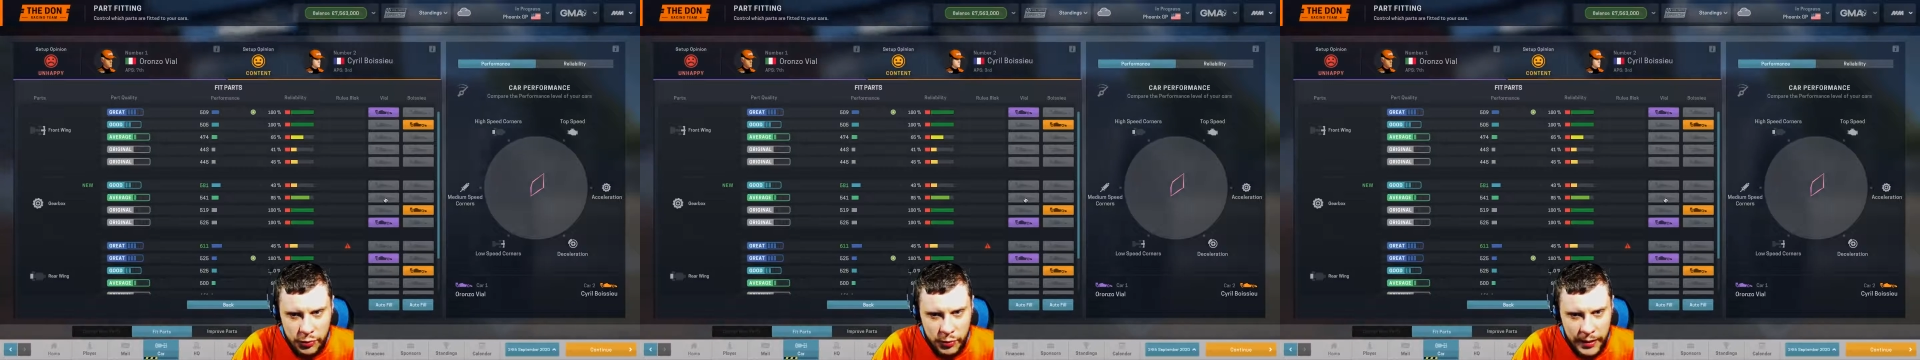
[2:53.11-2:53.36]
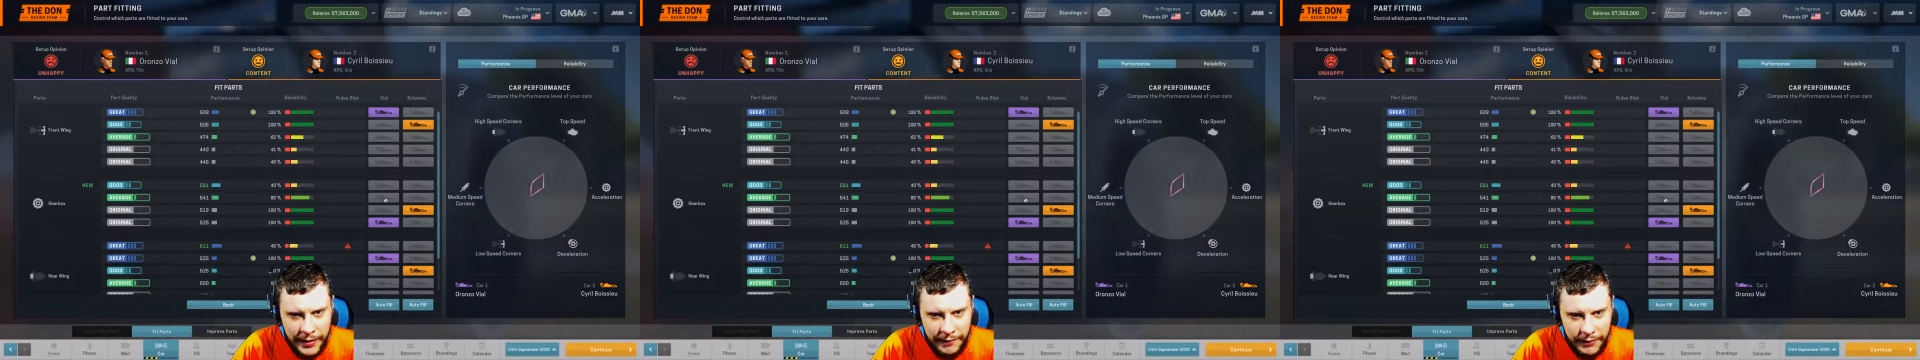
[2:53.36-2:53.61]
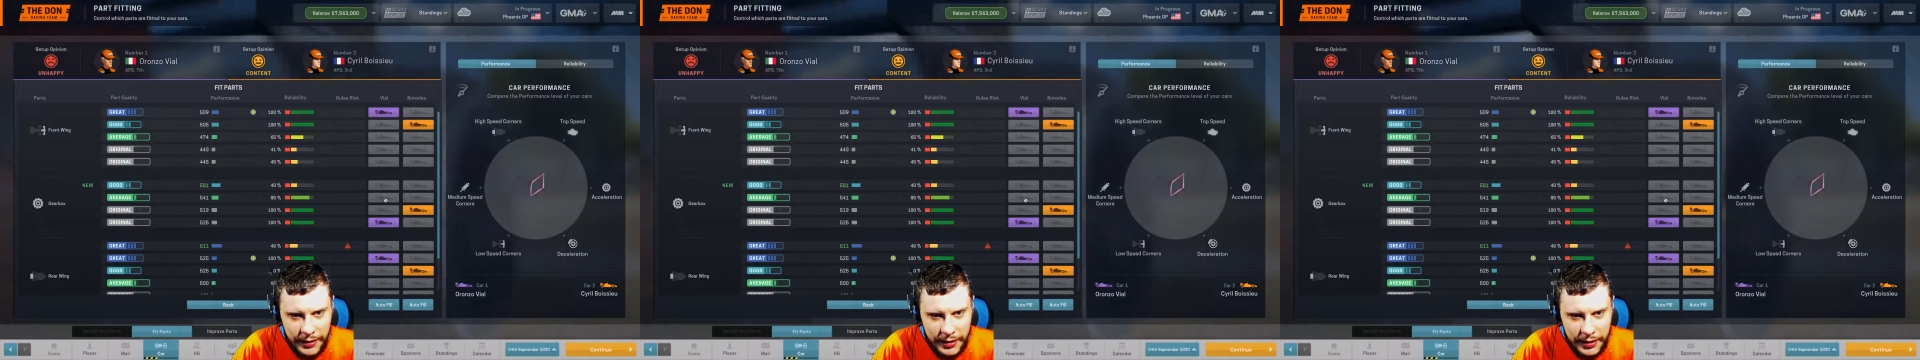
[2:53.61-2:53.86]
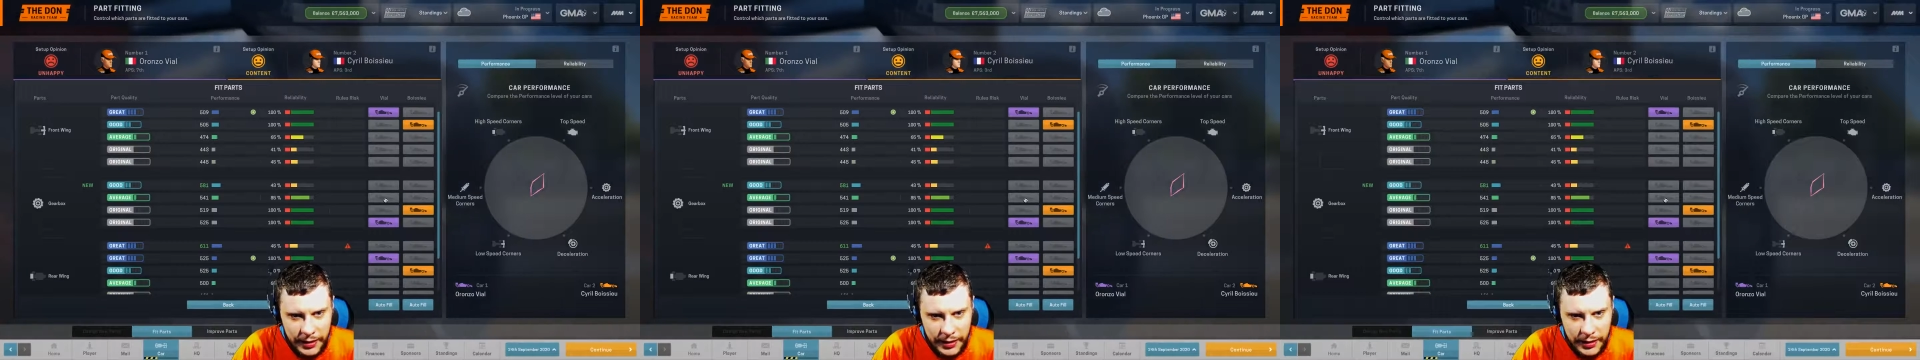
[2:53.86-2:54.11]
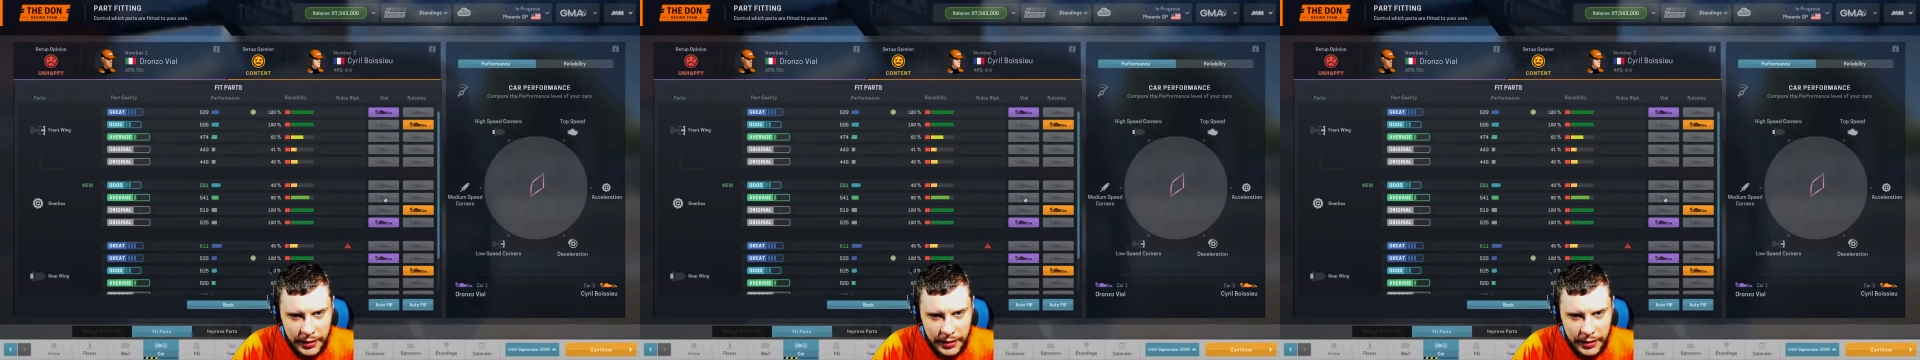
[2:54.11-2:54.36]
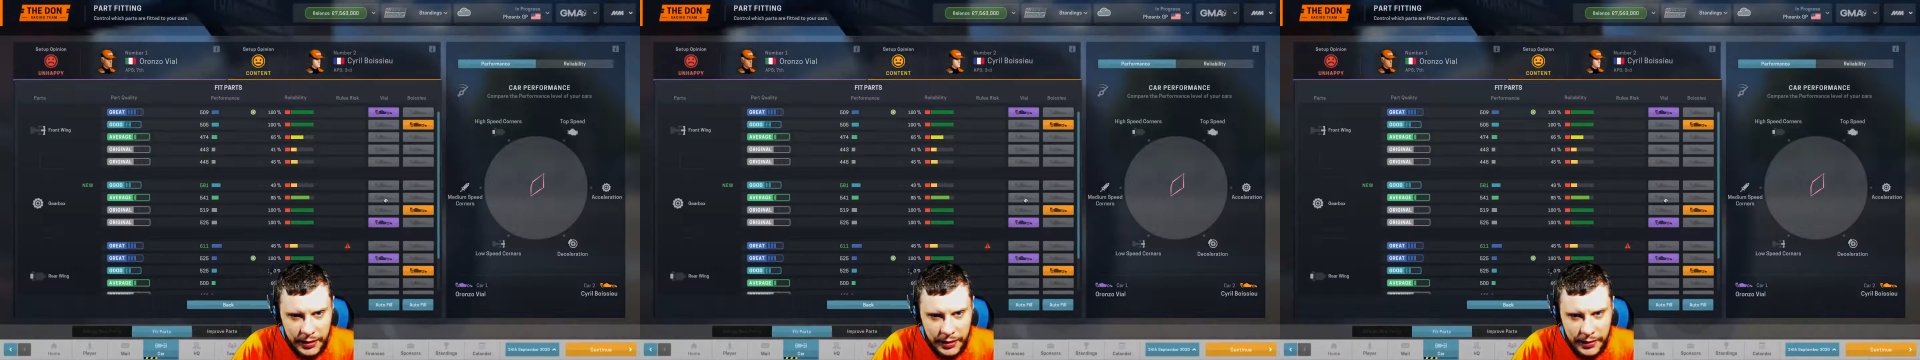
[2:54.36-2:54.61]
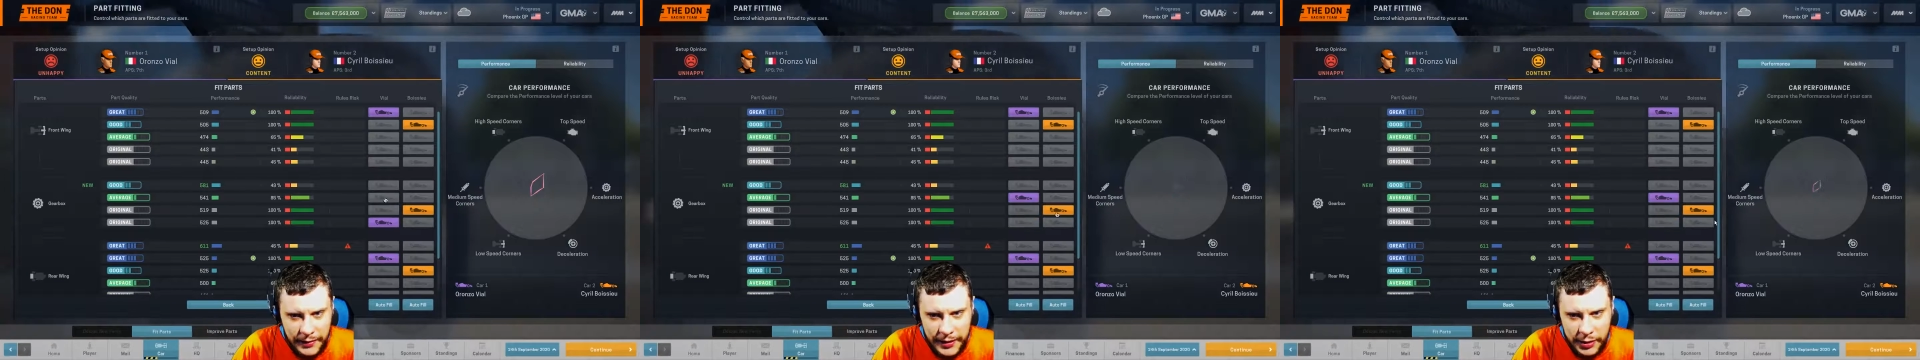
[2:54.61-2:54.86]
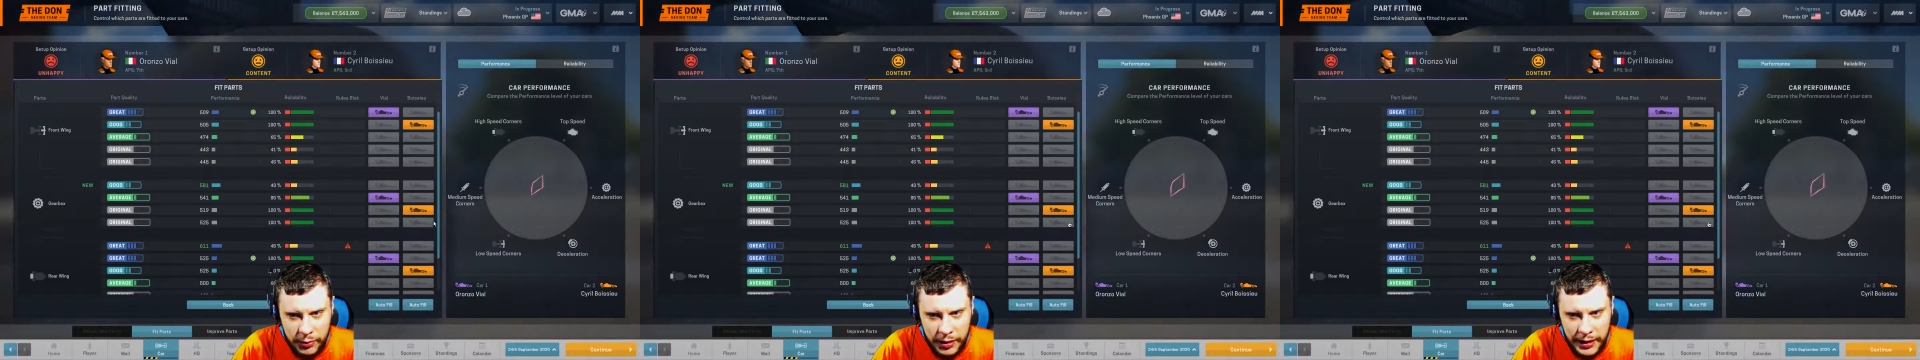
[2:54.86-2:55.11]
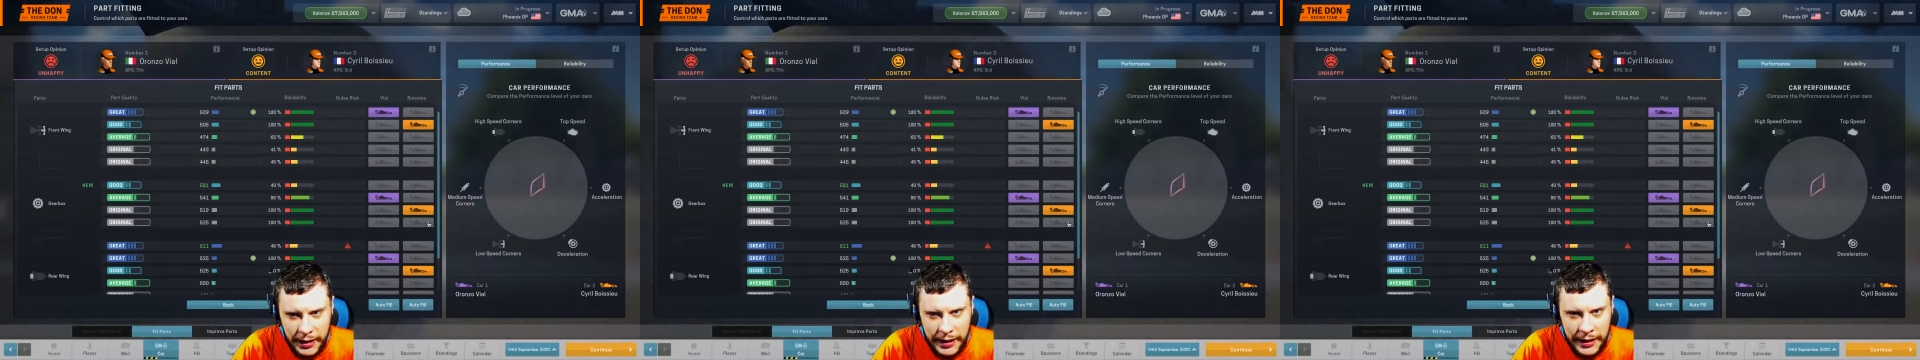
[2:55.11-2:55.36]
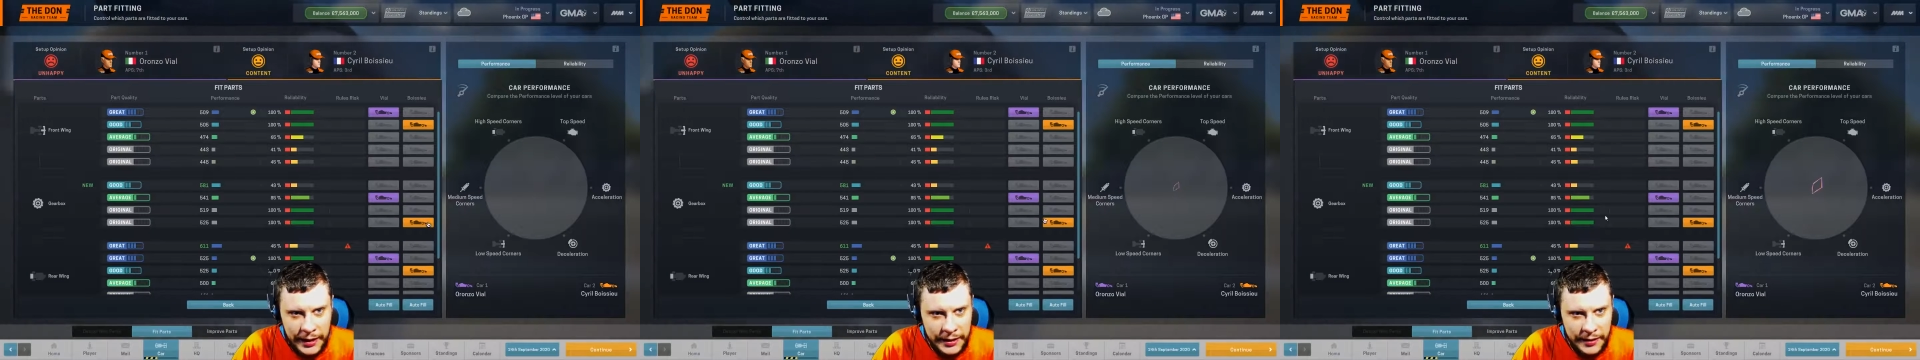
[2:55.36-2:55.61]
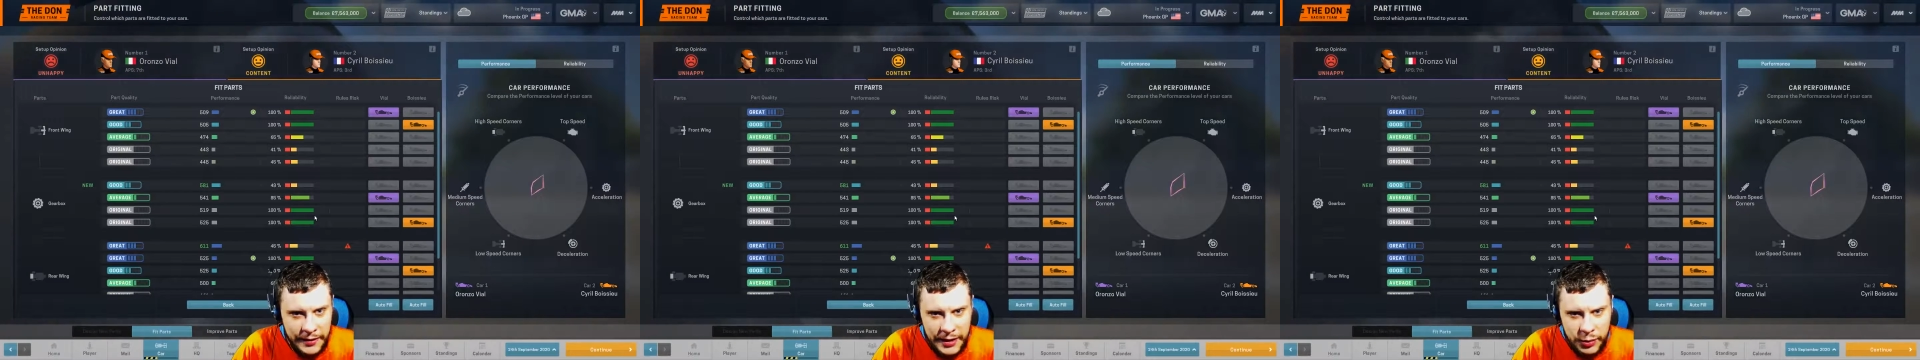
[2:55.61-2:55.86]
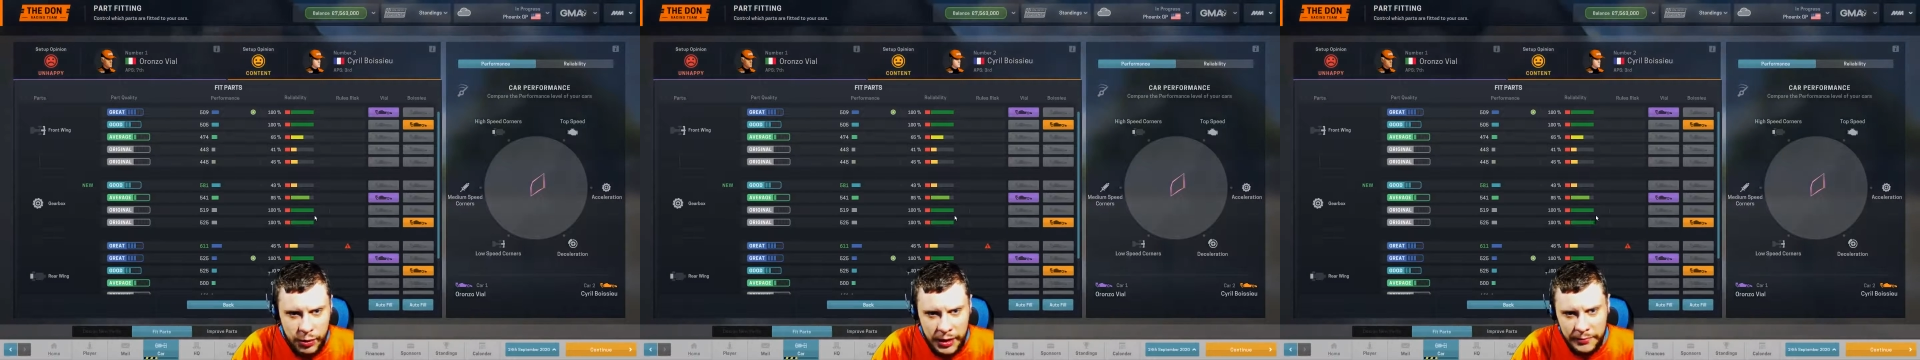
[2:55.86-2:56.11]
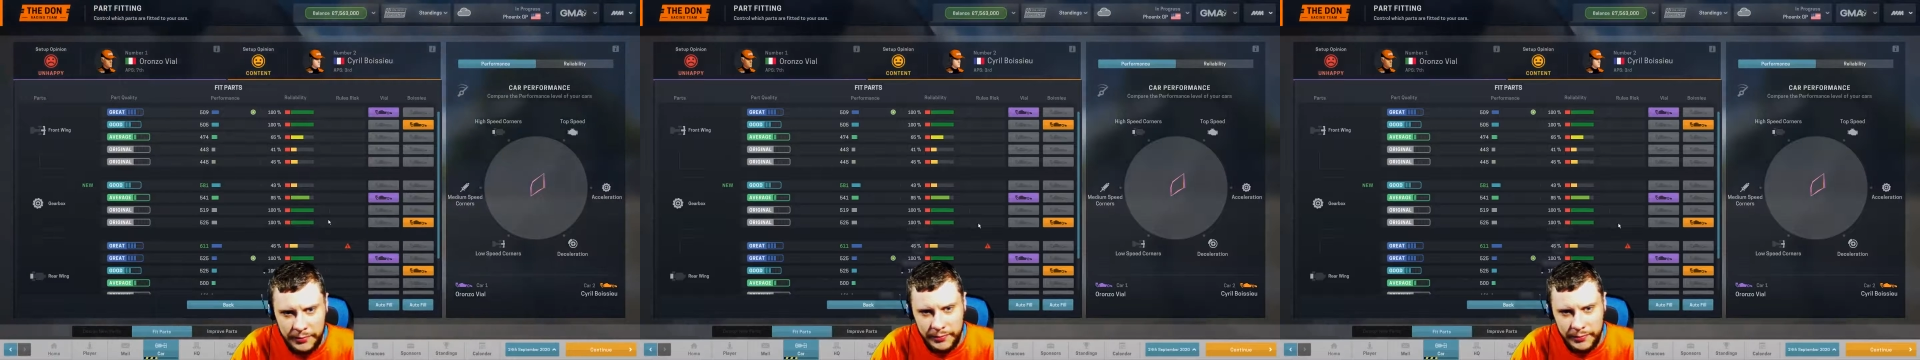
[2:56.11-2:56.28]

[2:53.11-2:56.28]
with this one and this one.